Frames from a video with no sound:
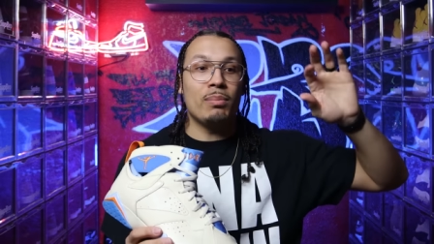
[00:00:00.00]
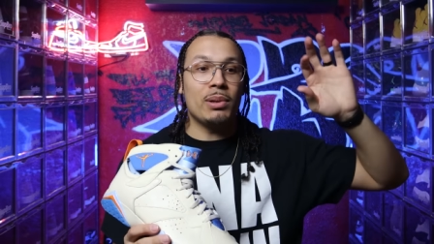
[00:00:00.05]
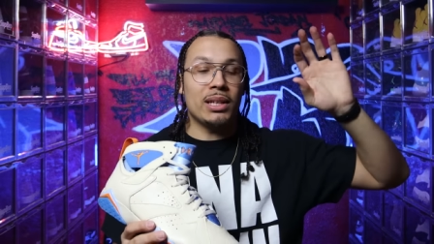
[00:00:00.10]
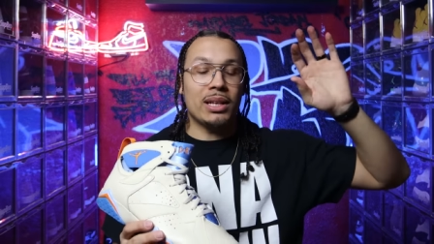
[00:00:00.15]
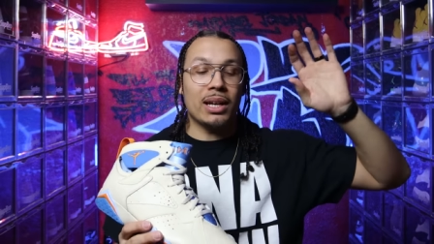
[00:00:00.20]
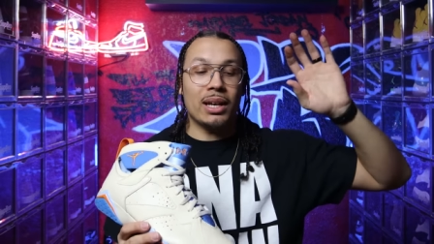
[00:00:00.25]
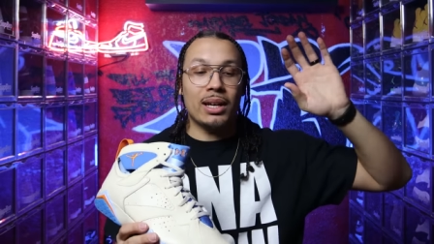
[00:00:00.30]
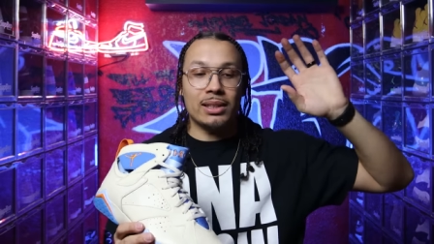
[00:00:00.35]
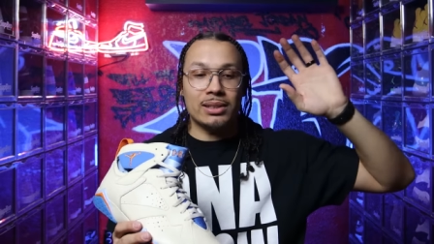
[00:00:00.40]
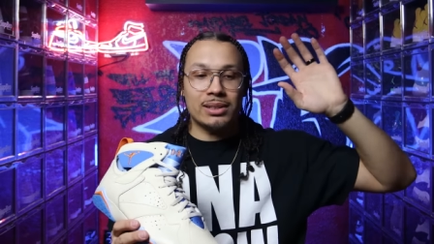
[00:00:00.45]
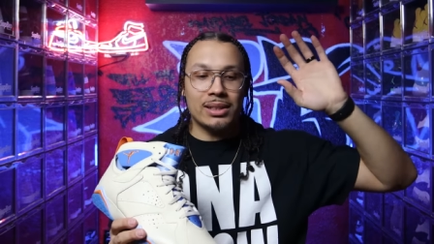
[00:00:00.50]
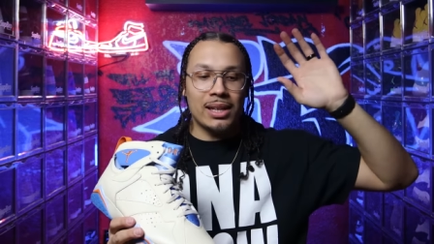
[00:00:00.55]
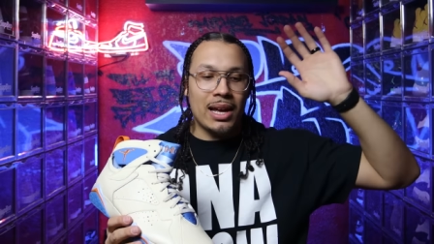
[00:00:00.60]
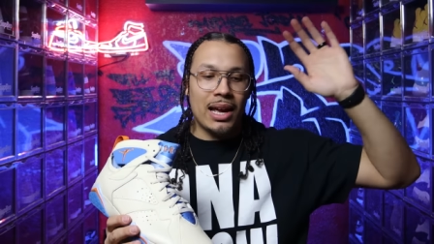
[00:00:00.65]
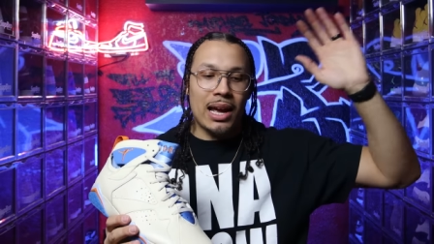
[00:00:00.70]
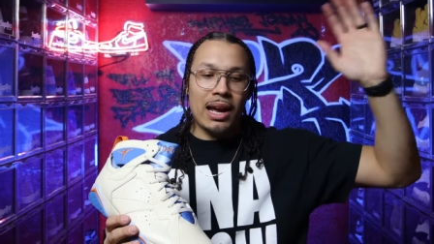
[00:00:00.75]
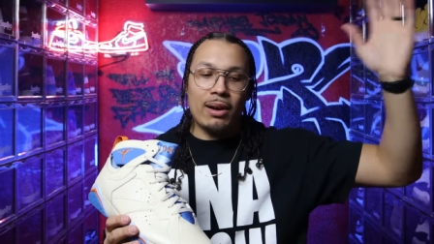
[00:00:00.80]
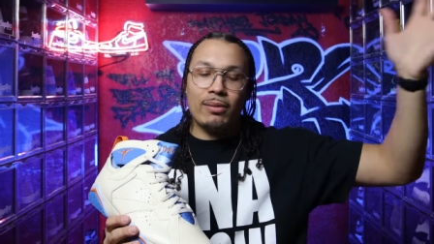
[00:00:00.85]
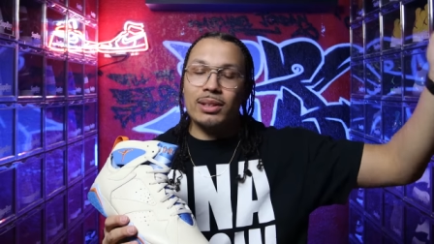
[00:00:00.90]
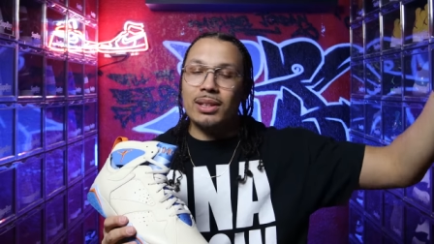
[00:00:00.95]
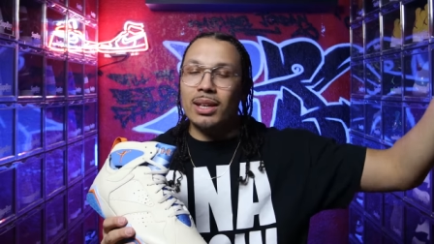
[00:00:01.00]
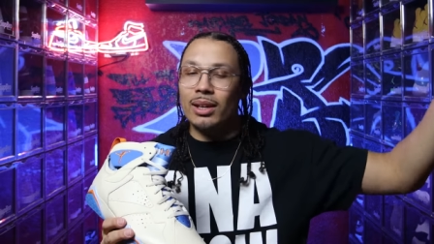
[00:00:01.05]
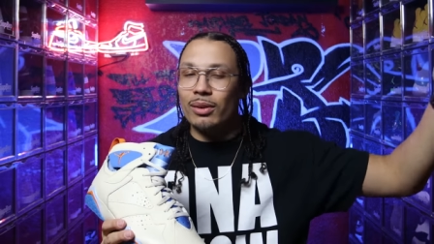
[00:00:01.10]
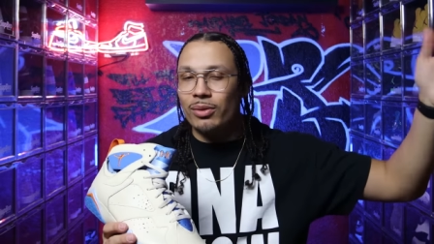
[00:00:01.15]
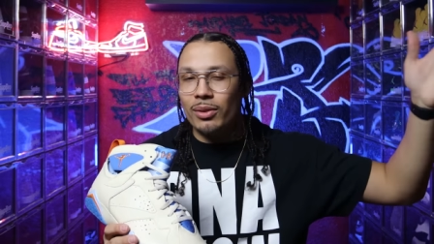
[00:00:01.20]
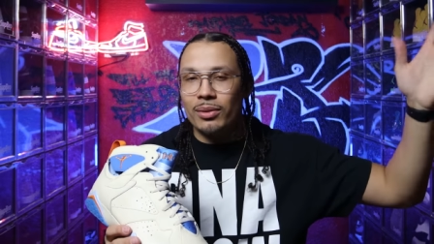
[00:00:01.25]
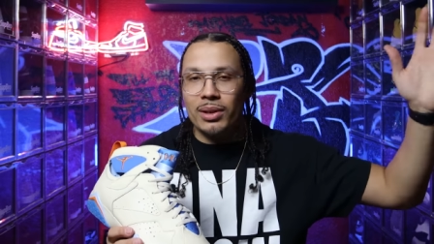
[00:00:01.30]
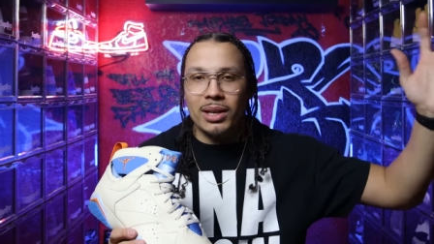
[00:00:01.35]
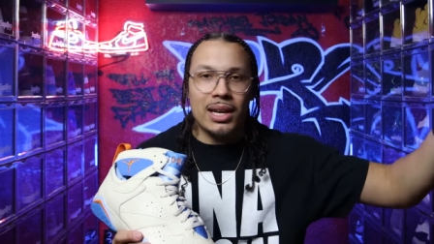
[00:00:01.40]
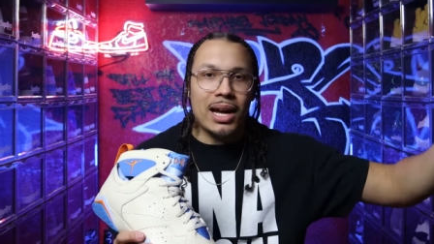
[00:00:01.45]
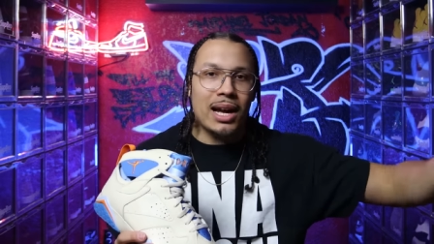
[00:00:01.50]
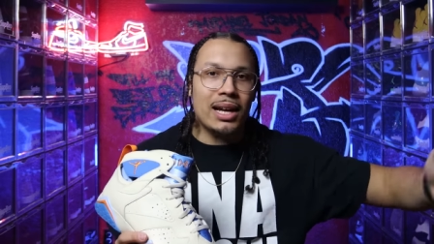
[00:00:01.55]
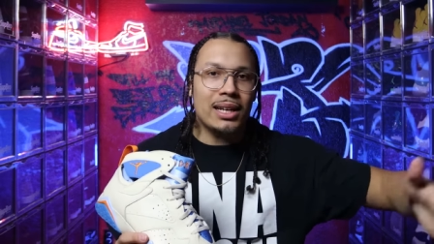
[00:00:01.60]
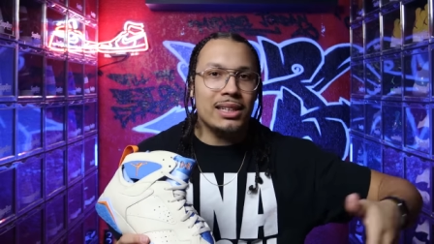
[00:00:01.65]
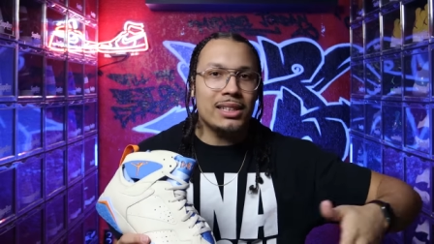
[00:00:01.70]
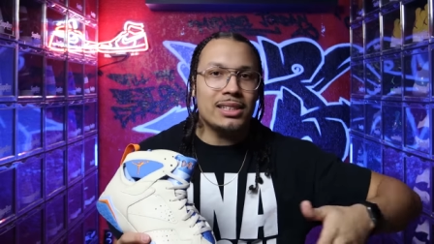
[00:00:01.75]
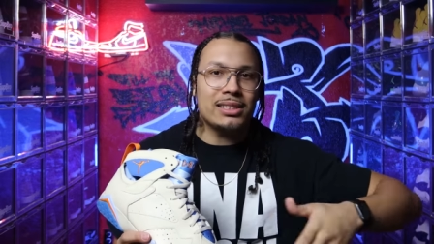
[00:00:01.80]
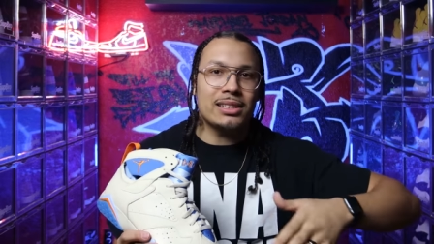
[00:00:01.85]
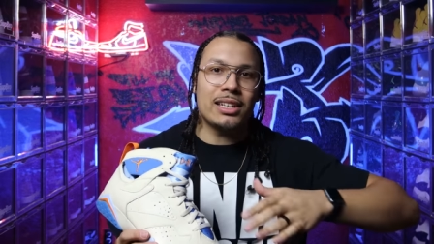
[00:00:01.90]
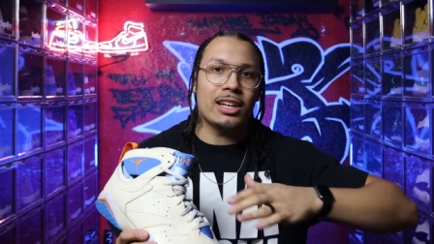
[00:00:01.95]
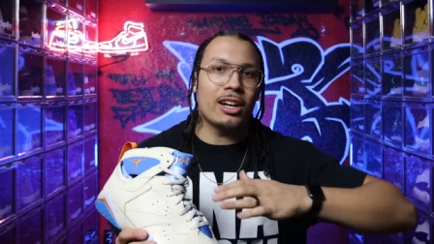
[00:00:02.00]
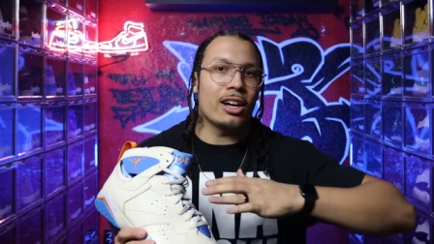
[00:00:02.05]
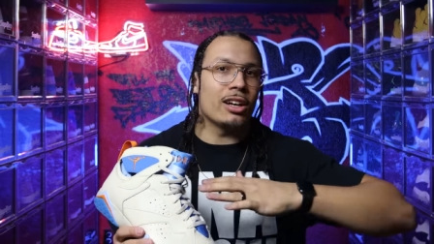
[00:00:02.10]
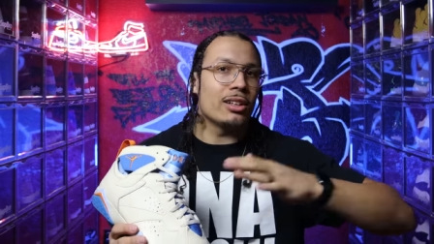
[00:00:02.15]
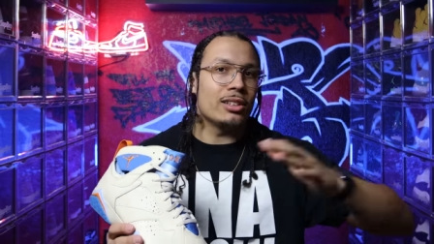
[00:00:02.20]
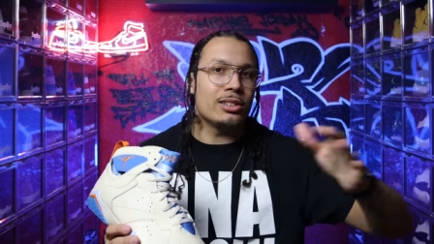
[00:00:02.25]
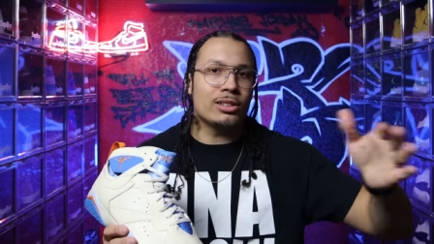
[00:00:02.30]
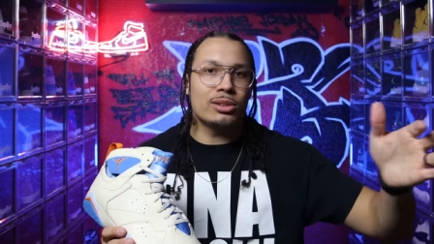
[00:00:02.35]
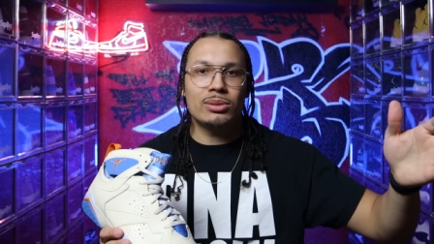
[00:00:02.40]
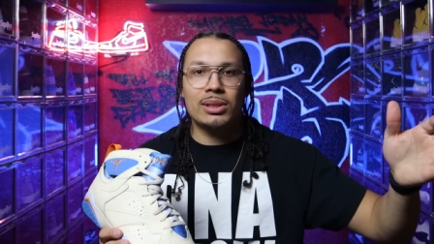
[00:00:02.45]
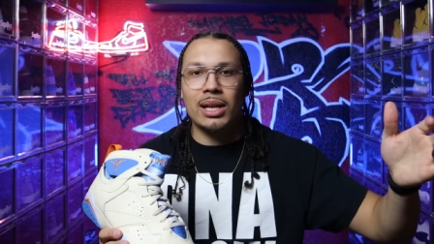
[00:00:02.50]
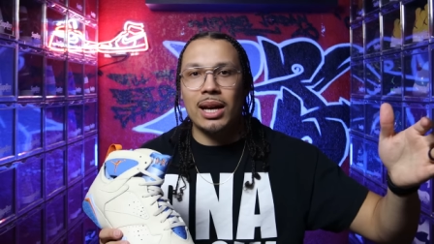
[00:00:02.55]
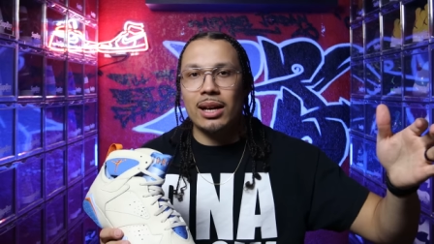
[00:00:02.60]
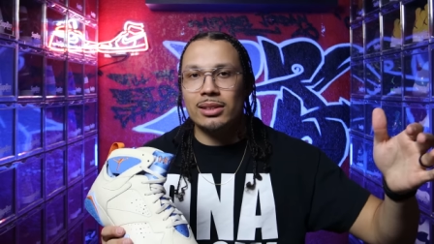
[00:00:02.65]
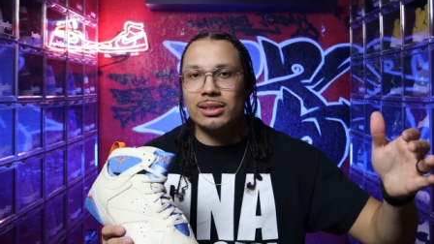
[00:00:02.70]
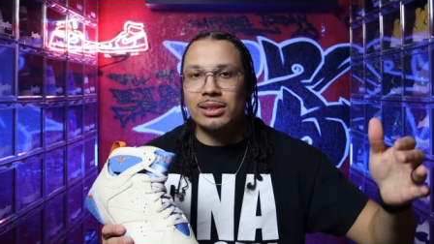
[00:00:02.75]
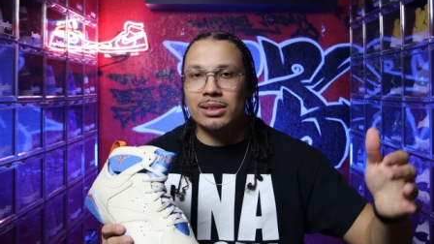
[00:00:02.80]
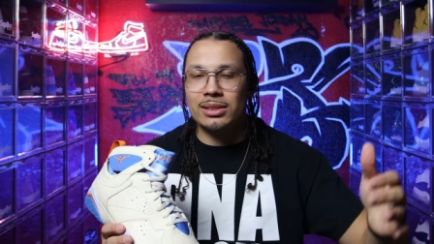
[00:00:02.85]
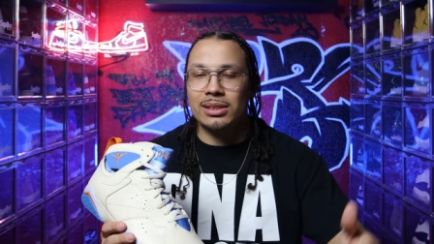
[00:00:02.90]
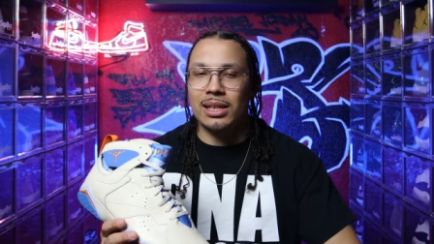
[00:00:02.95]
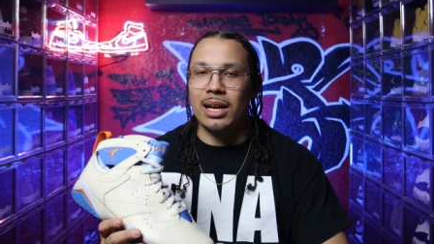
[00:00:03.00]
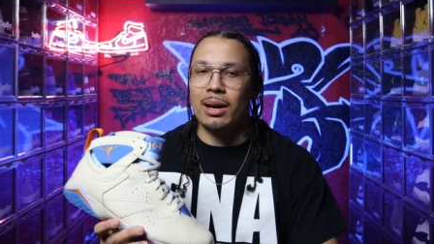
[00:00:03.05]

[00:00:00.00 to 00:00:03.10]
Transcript: because everything from the 90s and the early 2000s,